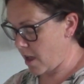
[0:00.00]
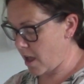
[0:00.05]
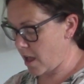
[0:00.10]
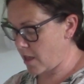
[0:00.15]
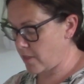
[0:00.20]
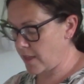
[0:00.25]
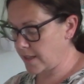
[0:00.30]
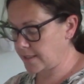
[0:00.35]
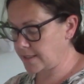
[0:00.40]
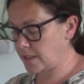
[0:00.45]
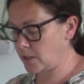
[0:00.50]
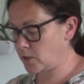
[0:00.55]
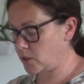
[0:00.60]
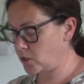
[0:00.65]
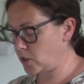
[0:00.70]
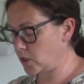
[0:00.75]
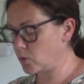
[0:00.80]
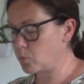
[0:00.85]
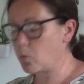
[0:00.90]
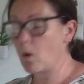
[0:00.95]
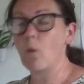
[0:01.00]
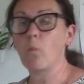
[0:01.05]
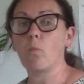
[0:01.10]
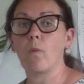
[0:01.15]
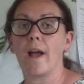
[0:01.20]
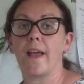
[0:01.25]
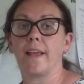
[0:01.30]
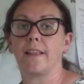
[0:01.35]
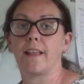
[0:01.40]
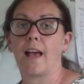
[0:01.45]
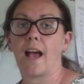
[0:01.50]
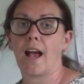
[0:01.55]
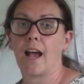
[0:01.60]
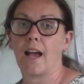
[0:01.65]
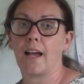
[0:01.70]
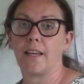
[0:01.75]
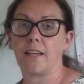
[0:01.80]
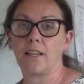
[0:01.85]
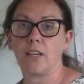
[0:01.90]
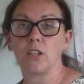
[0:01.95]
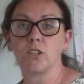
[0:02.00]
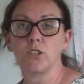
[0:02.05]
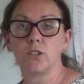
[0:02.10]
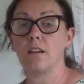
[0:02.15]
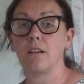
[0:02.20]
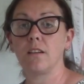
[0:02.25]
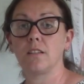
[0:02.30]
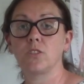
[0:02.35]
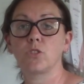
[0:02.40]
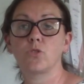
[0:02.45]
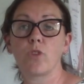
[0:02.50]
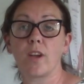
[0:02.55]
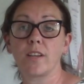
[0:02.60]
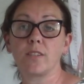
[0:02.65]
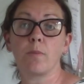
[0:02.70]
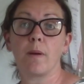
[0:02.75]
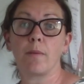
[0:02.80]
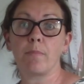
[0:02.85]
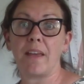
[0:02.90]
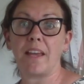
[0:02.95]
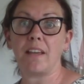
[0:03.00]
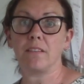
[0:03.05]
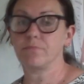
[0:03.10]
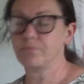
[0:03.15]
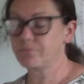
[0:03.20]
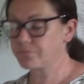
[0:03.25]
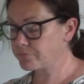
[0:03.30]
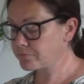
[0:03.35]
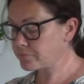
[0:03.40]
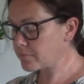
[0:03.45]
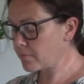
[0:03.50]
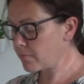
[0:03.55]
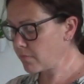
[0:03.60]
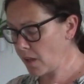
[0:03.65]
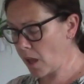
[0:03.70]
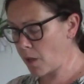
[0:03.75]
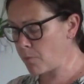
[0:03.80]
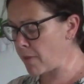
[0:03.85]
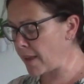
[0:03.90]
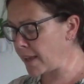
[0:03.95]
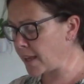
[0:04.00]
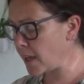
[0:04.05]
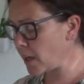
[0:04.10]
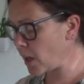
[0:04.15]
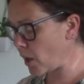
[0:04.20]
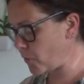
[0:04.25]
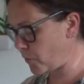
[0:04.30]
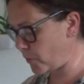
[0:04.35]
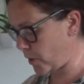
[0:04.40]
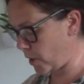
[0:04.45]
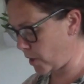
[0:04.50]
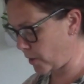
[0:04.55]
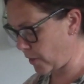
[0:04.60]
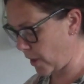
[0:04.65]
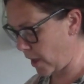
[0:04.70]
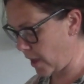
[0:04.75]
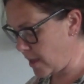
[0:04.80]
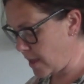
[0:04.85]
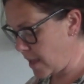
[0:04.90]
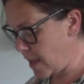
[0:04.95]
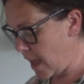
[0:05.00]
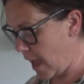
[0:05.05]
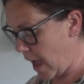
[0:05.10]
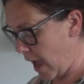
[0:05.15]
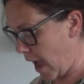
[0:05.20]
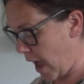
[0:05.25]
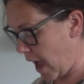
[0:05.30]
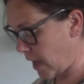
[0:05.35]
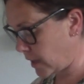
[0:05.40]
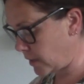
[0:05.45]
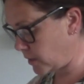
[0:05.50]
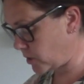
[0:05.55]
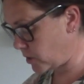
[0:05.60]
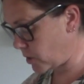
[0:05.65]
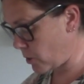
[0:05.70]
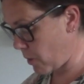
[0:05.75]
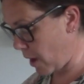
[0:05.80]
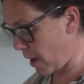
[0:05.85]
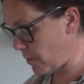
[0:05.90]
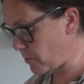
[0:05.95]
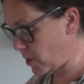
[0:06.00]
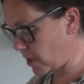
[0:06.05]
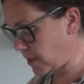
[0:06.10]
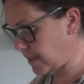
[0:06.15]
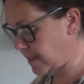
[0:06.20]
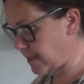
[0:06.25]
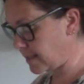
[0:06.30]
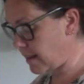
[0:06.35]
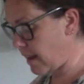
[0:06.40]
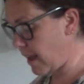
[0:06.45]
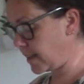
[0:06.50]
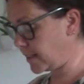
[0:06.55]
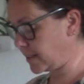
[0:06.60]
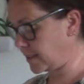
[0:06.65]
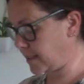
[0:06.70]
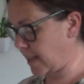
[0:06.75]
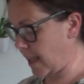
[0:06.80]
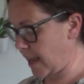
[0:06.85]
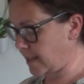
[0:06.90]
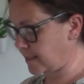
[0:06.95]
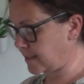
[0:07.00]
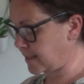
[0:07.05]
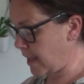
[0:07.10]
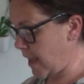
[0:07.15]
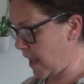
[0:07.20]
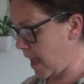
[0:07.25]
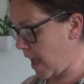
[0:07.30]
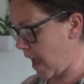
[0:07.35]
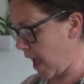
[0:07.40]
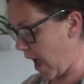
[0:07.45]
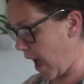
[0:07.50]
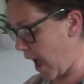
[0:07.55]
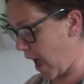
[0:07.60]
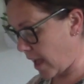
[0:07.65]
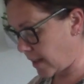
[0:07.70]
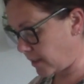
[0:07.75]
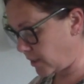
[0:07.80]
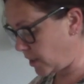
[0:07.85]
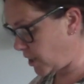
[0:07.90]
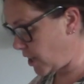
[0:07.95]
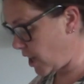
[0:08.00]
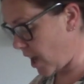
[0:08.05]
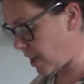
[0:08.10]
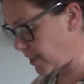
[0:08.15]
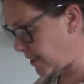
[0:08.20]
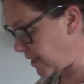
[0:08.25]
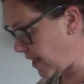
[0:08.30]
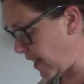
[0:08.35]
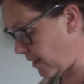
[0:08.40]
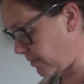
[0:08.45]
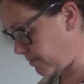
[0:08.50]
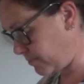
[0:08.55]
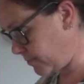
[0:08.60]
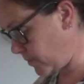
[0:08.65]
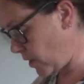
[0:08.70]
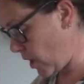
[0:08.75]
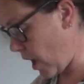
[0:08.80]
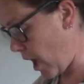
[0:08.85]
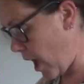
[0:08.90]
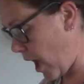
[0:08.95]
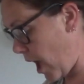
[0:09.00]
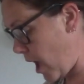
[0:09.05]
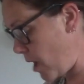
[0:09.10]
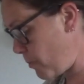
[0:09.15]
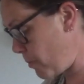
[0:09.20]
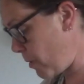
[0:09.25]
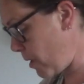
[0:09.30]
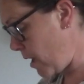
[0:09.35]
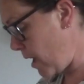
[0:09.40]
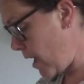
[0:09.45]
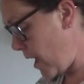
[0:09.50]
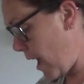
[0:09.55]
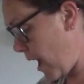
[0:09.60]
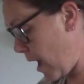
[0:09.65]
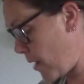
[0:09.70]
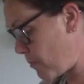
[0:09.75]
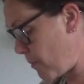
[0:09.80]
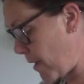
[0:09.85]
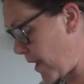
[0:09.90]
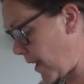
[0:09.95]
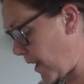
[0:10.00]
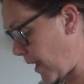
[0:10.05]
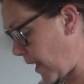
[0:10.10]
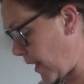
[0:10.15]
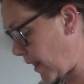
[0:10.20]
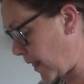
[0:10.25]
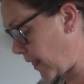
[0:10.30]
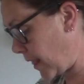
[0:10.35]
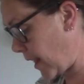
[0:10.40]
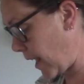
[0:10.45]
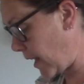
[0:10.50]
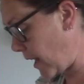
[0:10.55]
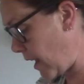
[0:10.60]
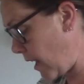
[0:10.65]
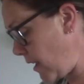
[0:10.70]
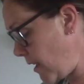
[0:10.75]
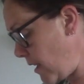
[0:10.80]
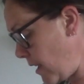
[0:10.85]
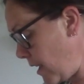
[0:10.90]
this is just one way that I stretch my meat, make it go further. And so I'm going to slice this and cut it up and make it thinner.